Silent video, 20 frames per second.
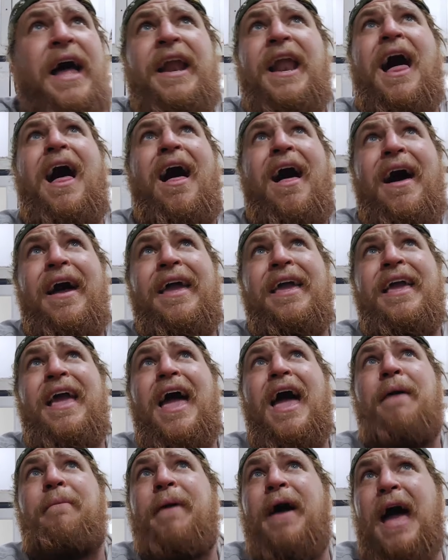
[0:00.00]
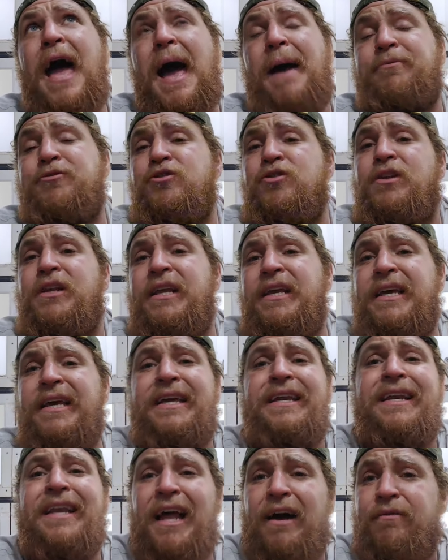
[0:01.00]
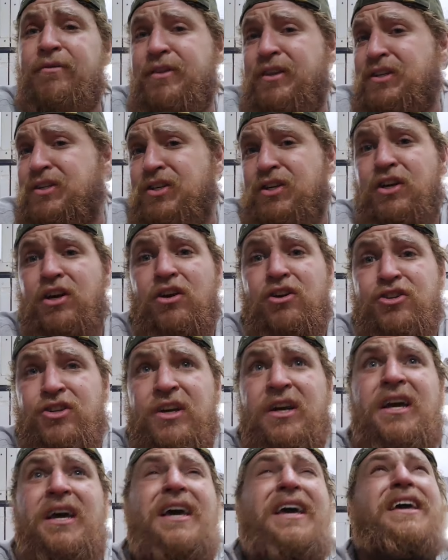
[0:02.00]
and I am absolutely in love with this enclosure.